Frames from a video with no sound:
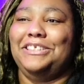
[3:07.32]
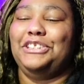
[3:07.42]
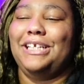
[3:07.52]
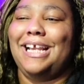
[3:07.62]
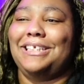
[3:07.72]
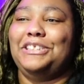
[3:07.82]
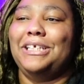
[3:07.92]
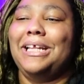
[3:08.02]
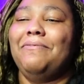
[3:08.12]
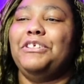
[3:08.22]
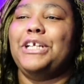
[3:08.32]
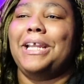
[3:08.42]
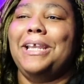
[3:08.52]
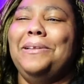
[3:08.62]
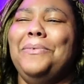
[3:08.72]
She yet she didn't even
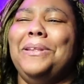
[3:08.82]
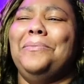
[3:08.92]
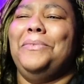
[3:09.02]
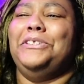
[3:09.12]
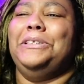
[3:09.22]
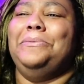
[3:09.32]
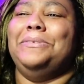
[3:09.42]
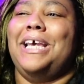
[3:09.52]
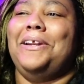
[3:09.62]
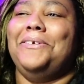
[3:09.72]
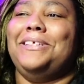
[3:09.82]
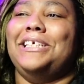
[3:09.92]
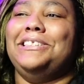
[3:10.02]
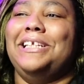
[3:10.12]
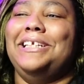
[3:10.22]
check in with him when she was at her
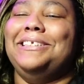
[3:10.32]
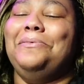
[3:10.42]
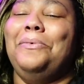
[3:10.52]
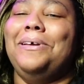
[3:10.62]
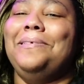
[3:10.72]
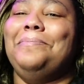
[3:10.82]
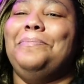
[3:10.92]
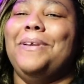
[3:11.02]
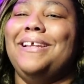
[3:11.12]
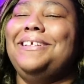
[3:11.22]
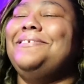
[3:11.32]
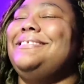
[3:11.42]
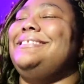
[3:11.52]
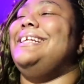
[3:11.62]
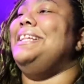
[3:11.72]
destination. What a bitch! You
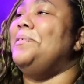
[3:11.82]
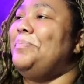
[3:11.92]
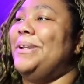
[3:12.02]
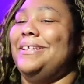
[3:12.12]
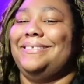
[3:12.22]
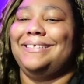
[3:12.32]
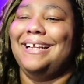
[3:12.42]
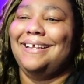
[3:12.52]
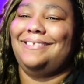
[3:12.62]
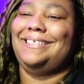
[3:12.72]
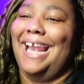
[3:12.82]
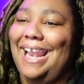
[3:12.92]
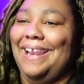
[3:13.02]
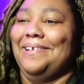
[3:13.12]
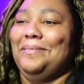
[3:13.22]
still a bitch!
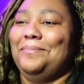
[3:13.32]
Damn!